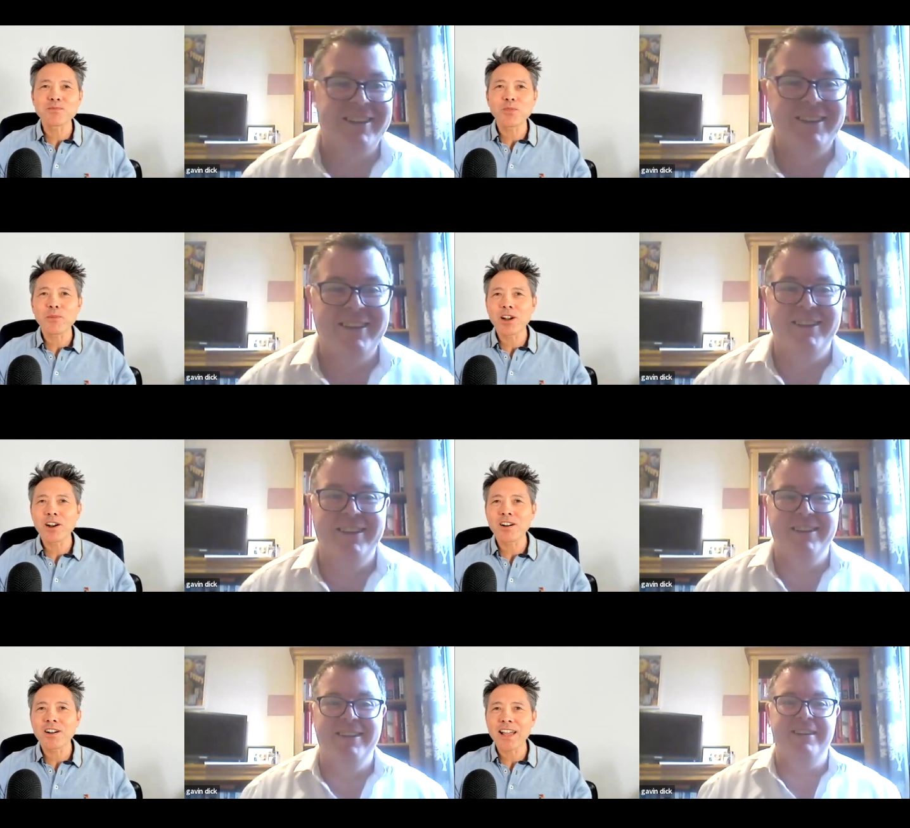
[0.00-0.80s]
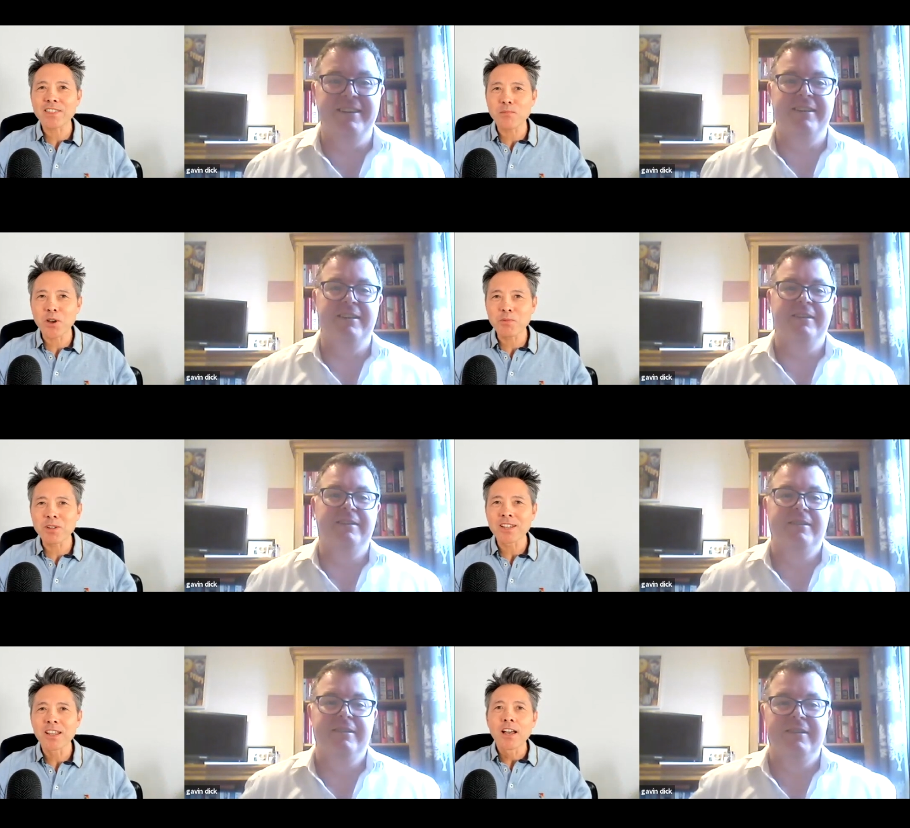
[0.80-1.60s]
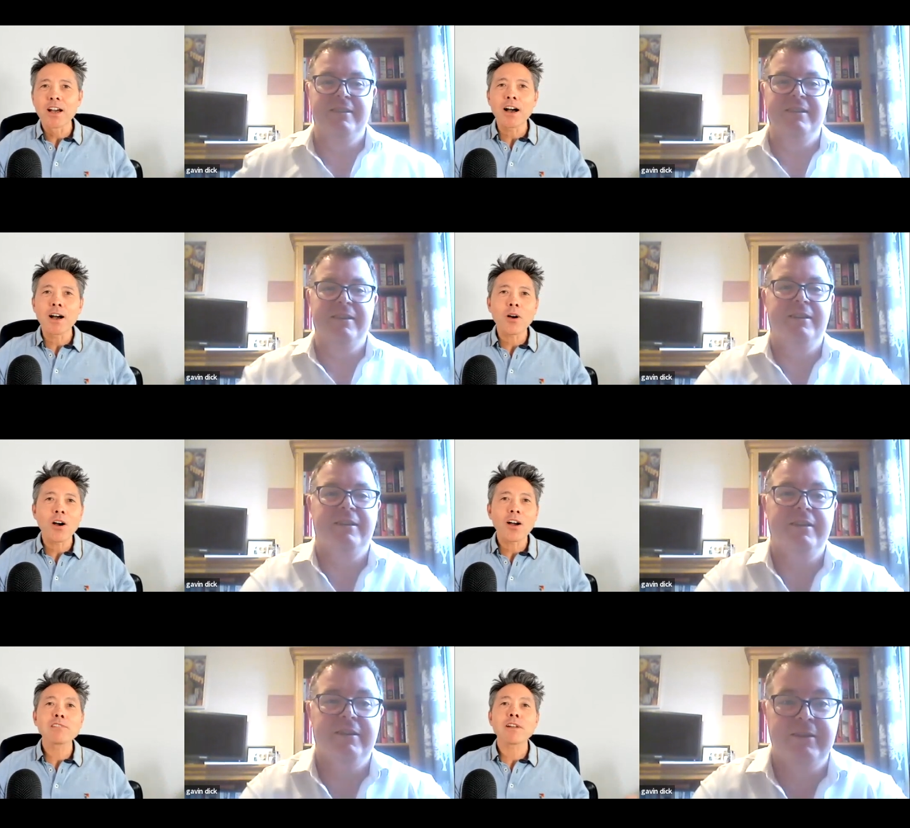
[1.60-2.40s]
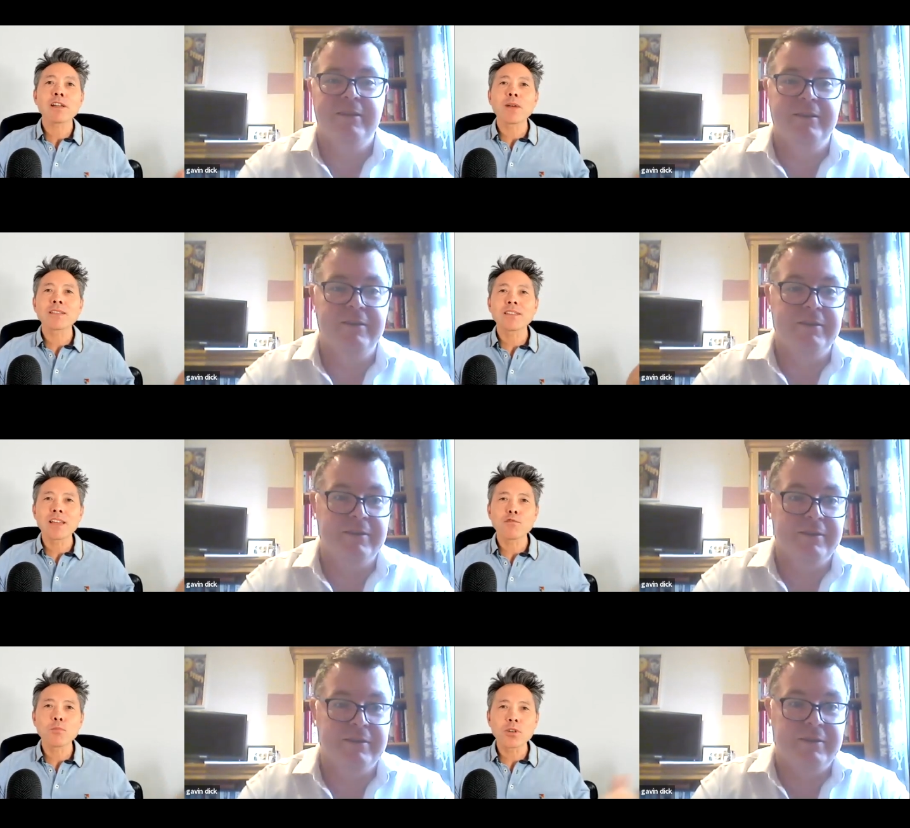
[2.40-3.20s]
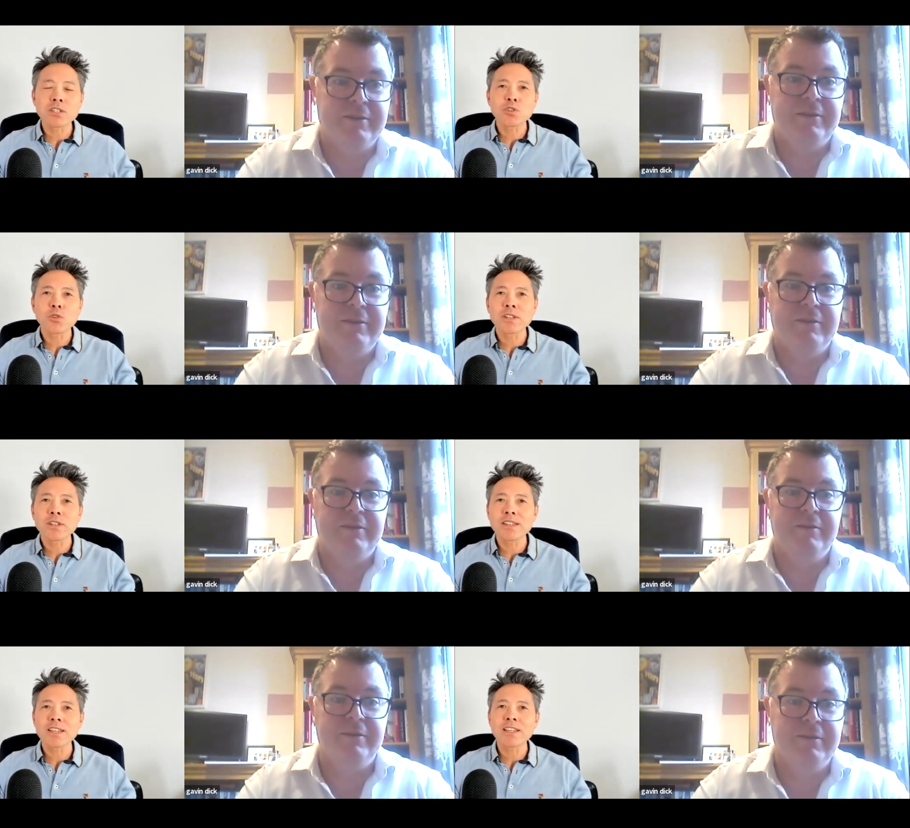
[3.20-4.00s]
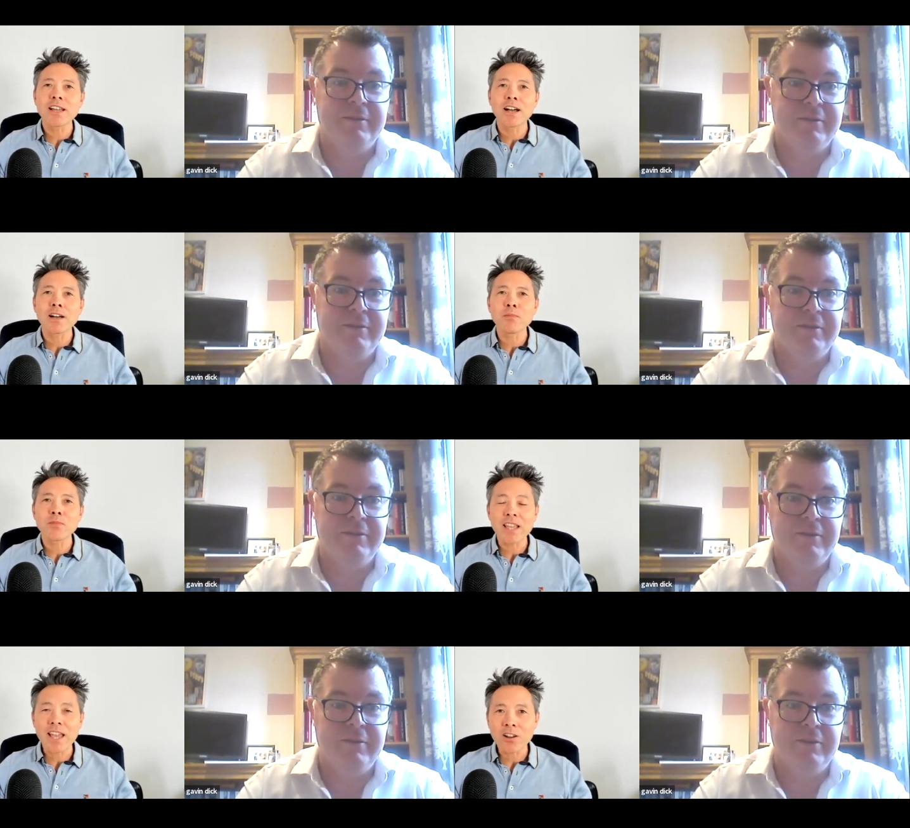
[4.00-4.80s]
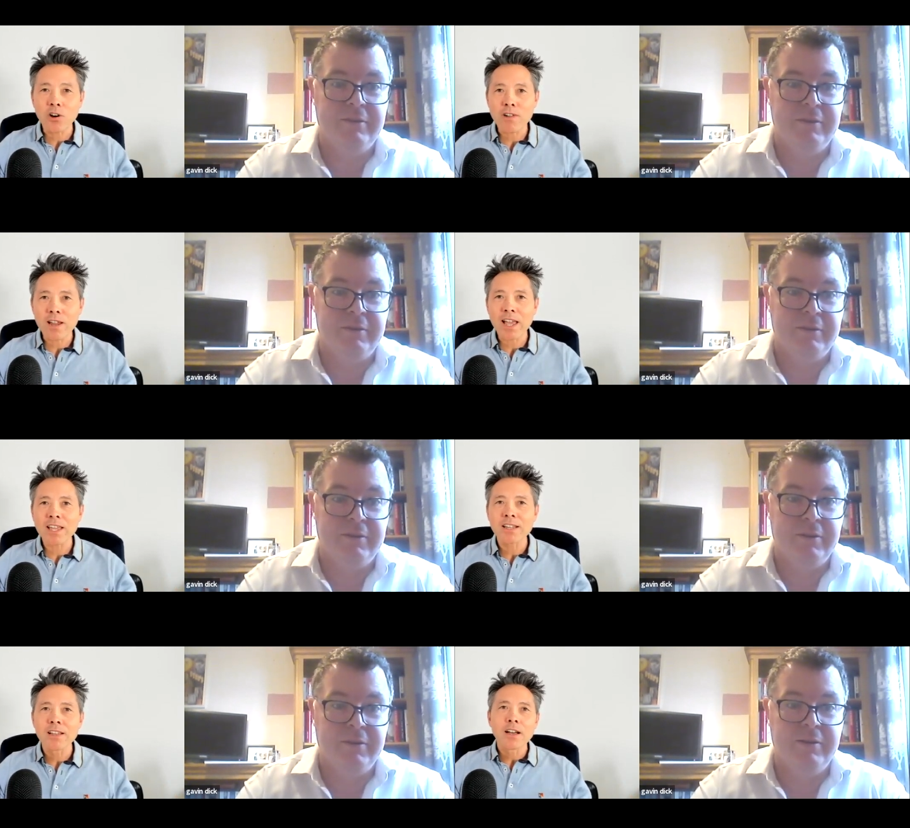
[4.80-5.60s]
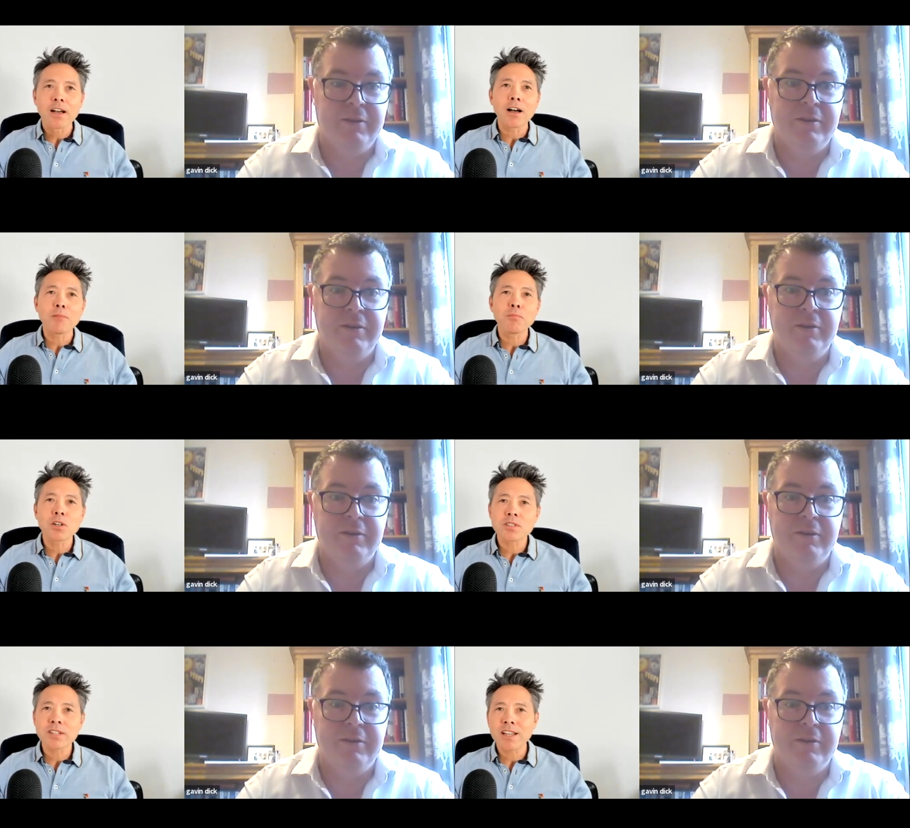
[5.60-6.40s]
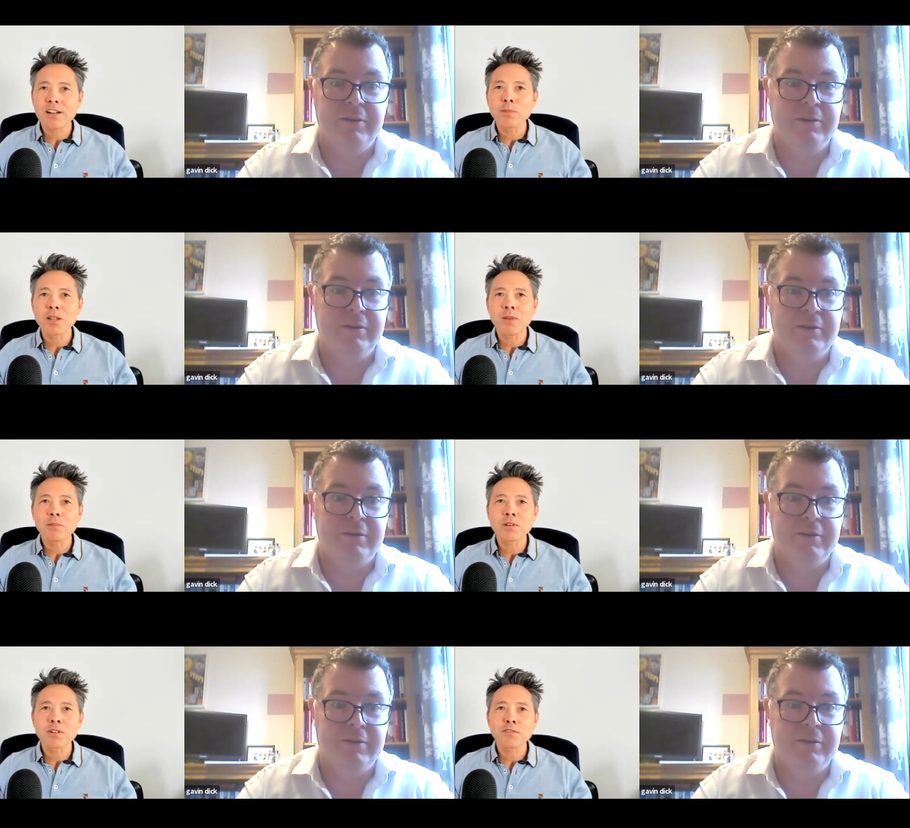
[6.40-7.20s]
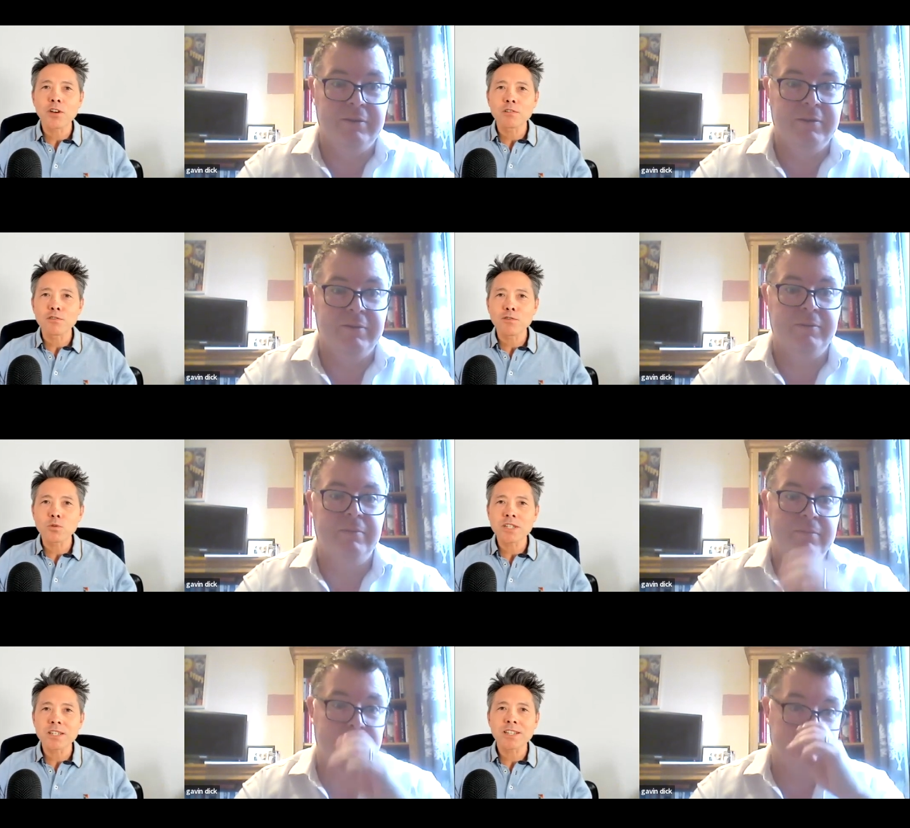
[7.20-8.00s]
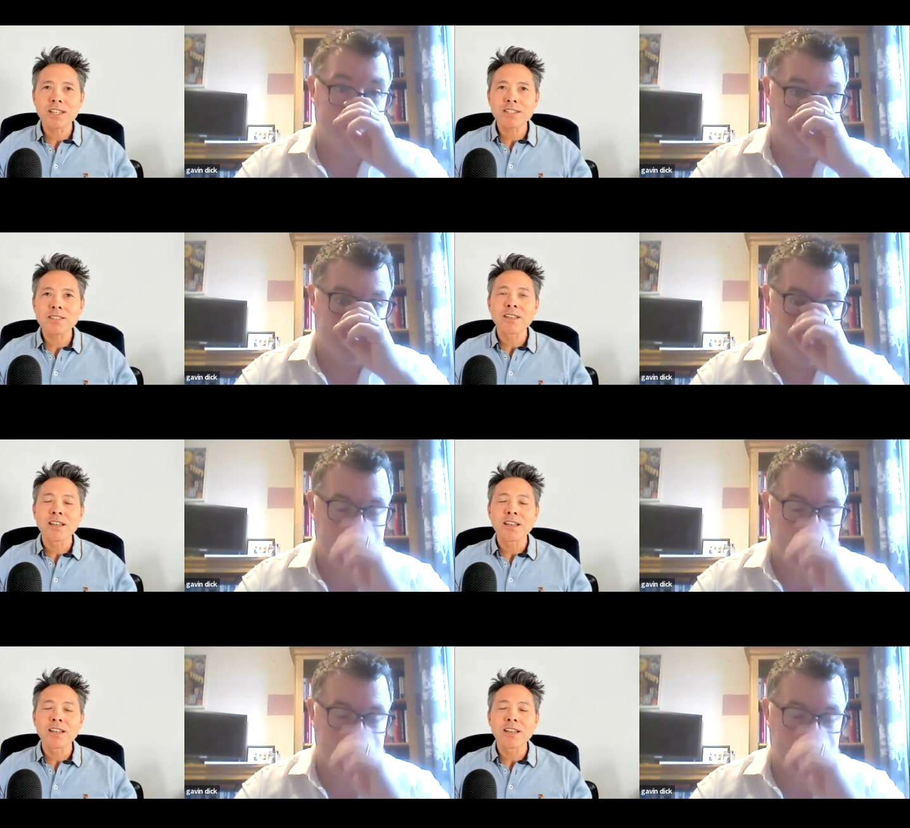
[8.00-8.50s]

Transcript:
Speaker 1: and where we are at the moment. Um, I highly recommend that everybody join the um, the N R L A. Um, personally, I've been a member for over fourteen years,